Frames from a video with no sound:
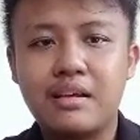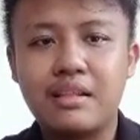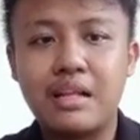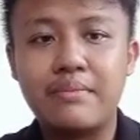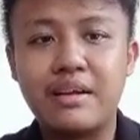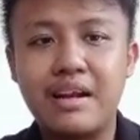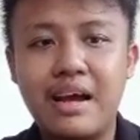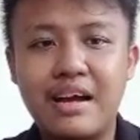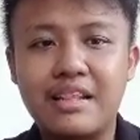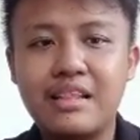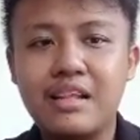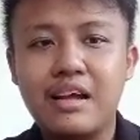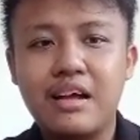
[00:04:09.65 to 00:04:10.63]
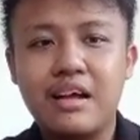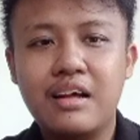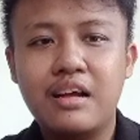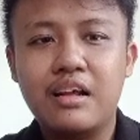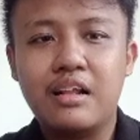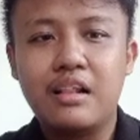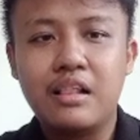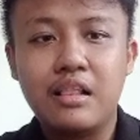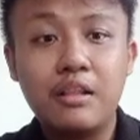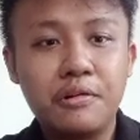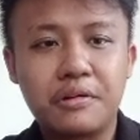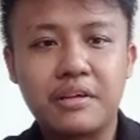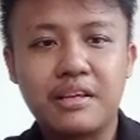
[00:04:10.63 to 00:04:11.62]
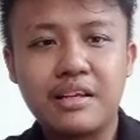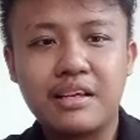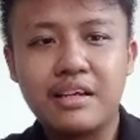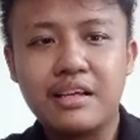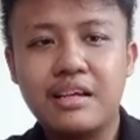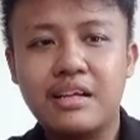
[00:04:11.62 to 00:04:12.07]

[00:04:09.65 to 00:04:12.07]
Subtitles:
Number nine, look,